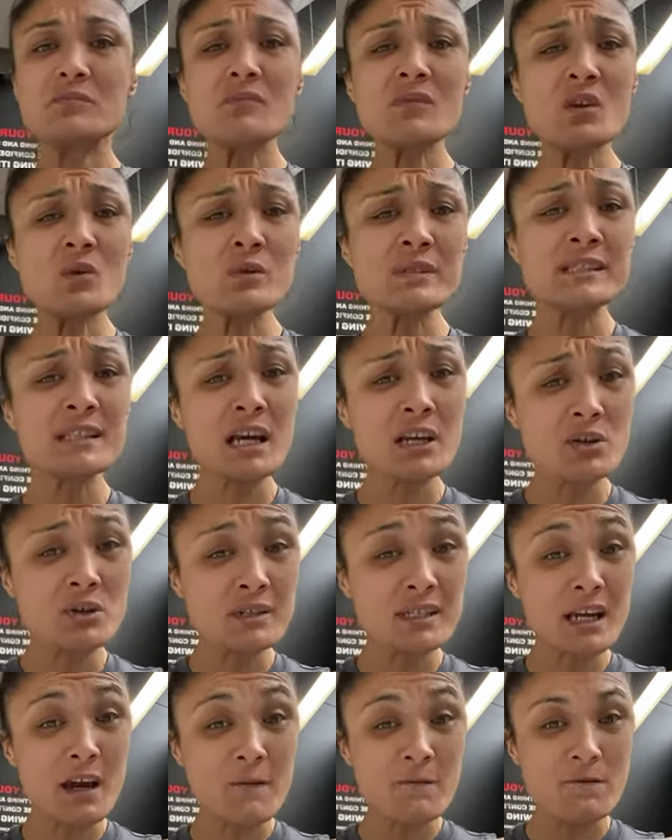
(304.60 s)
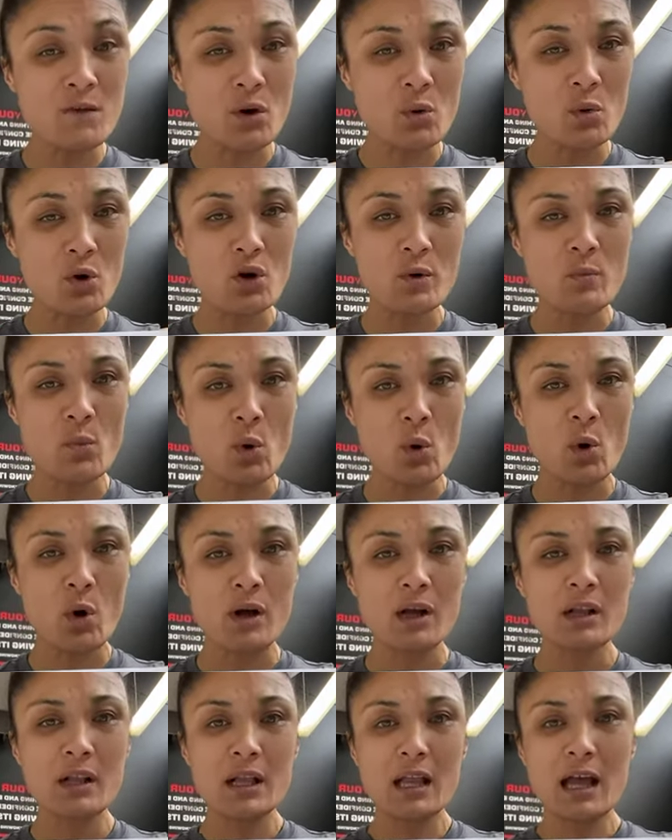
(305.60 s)
We start using our footwork
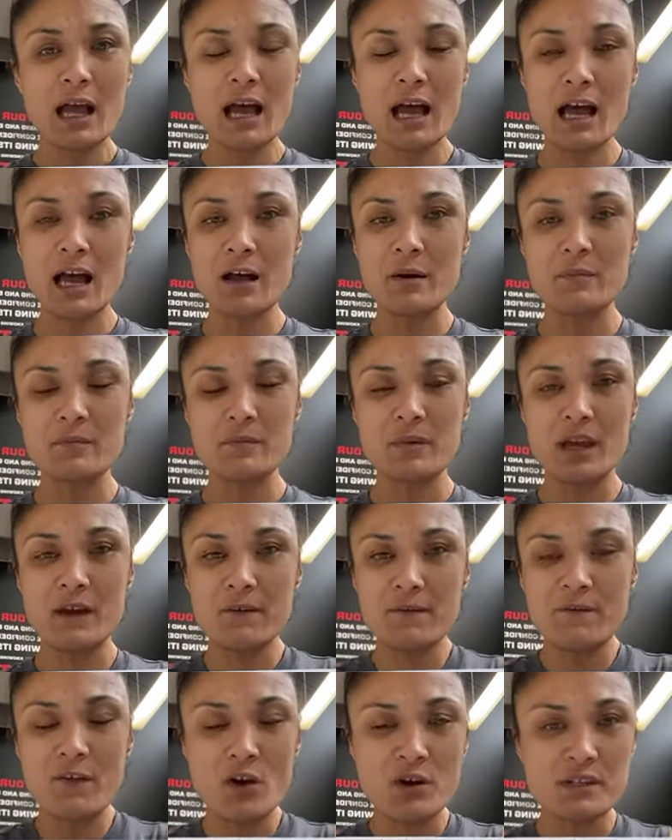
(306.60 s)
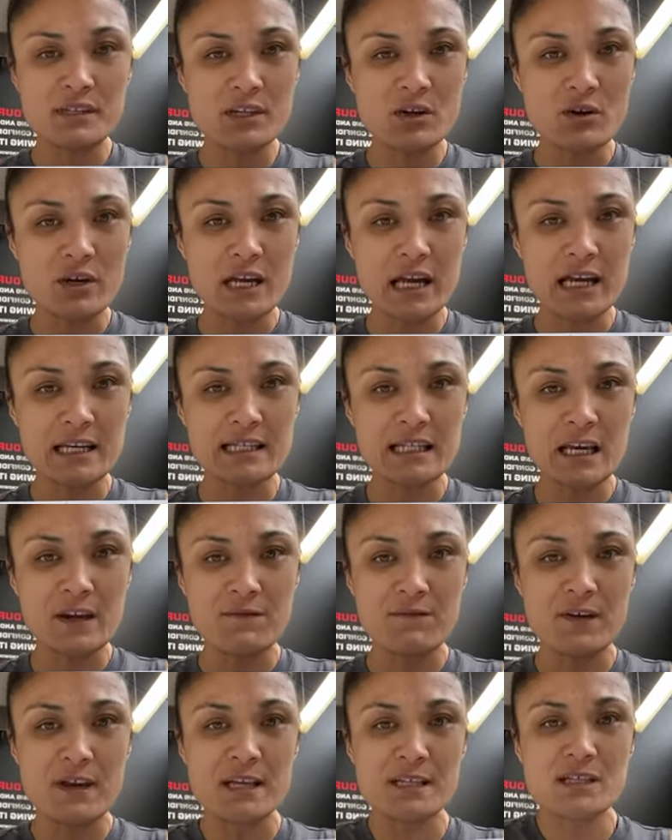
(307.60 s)
more, focusing on our
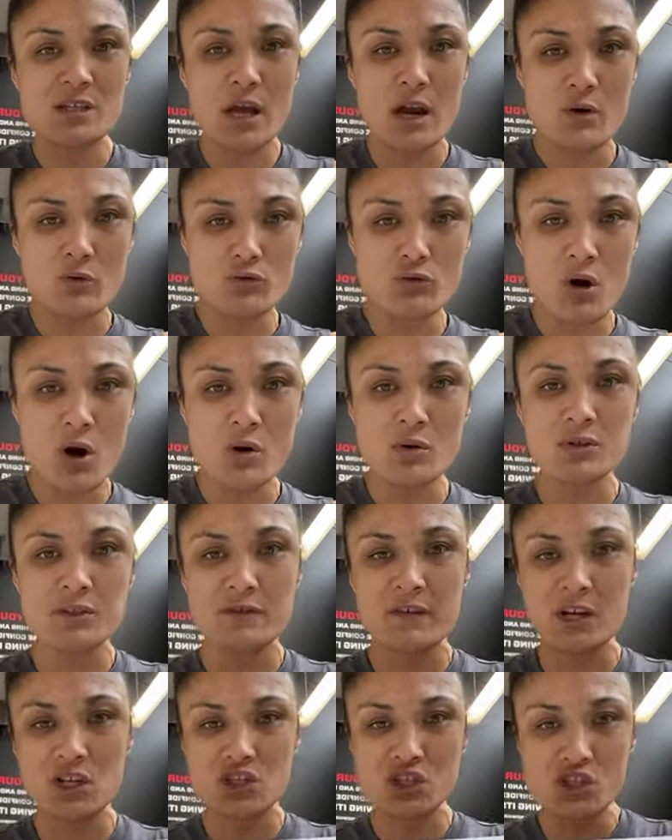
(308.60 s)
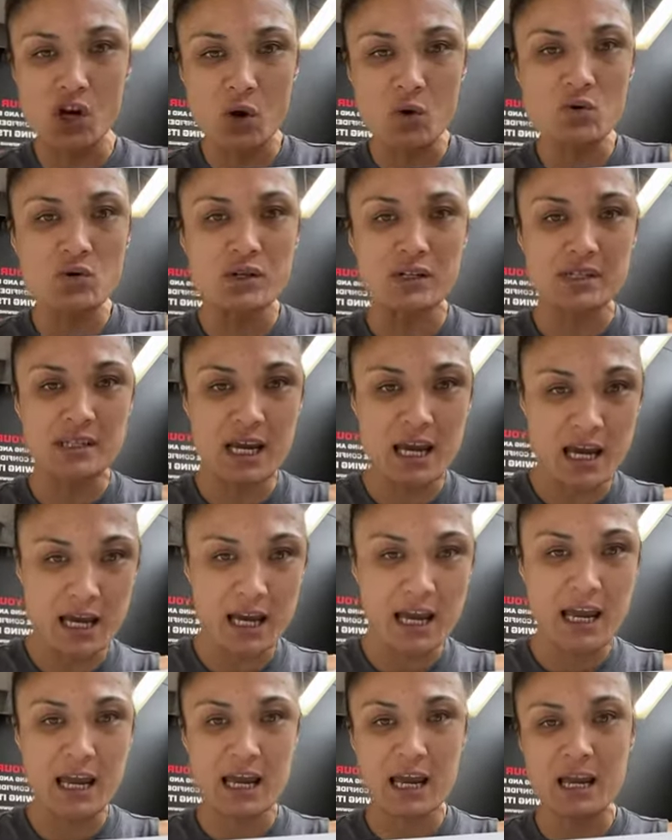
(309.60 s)
defense, our rolls of our shoulders, our
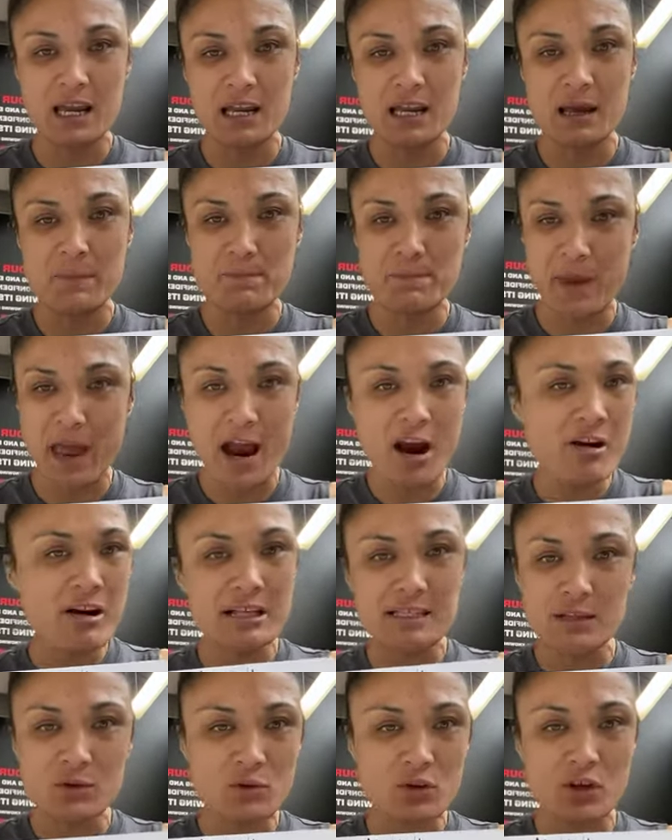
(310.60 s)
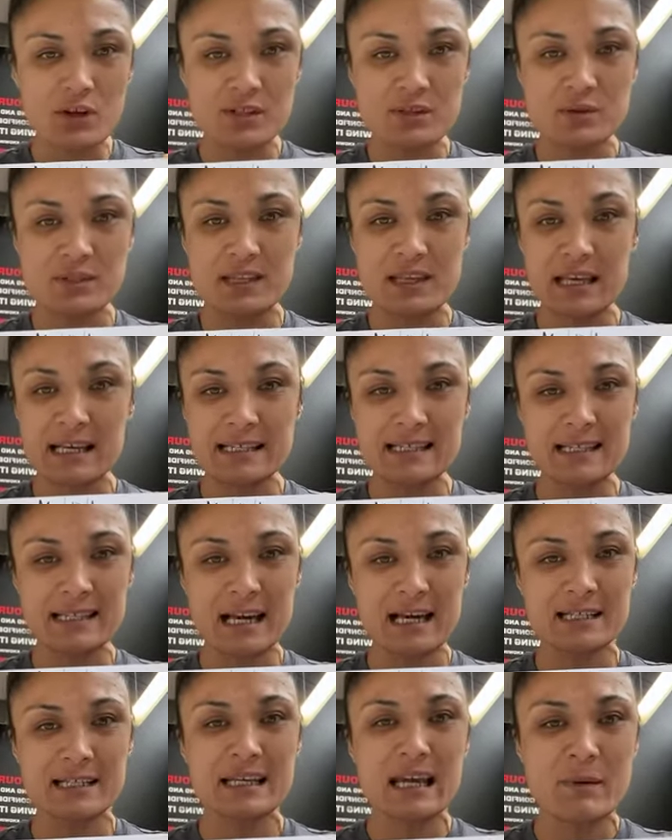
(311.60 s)
parries, and all those sorts of things
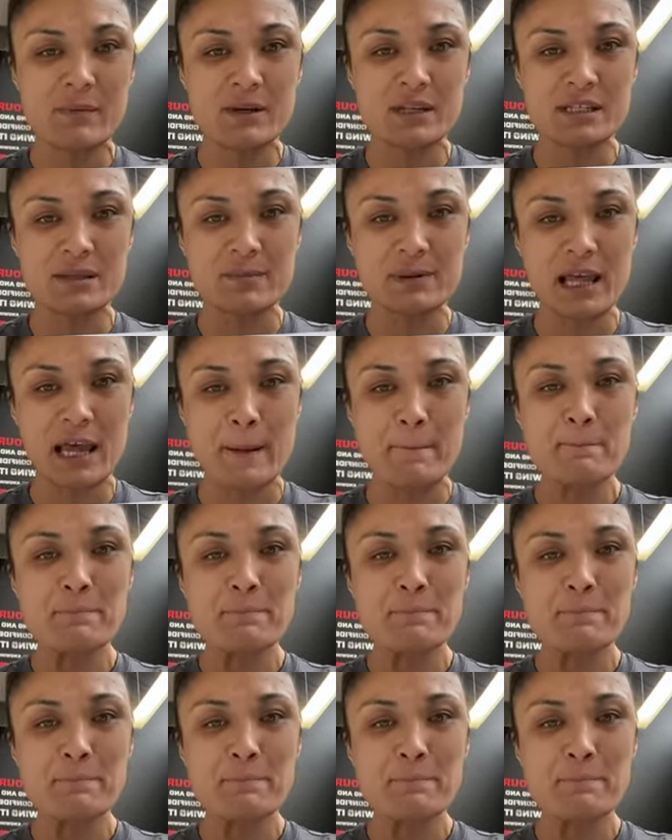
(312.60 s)
start to come into play.